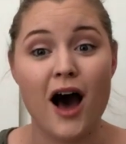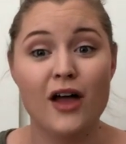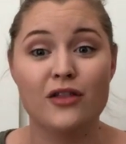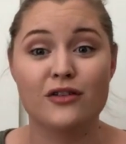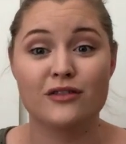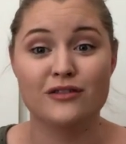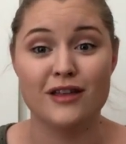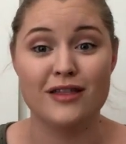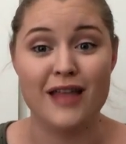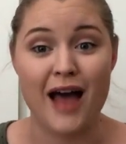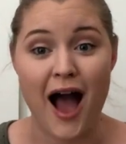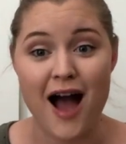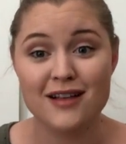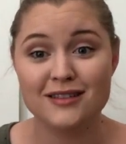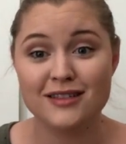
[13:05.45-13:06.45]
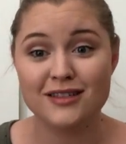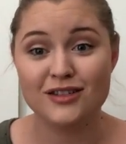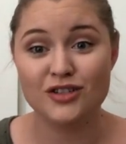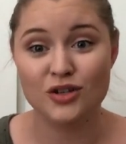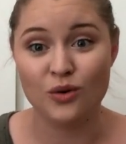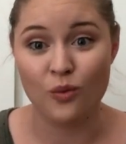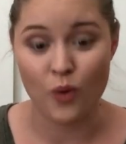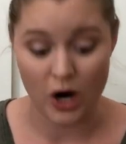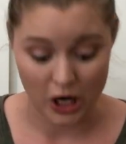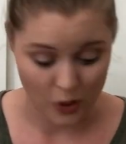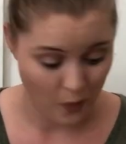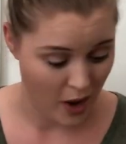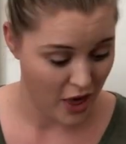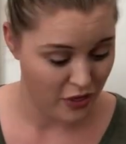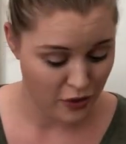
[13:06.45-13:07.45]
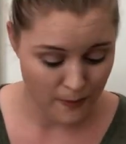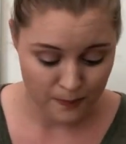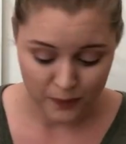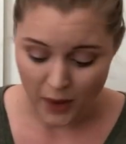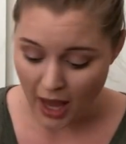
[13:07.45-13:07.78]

other than that to work with.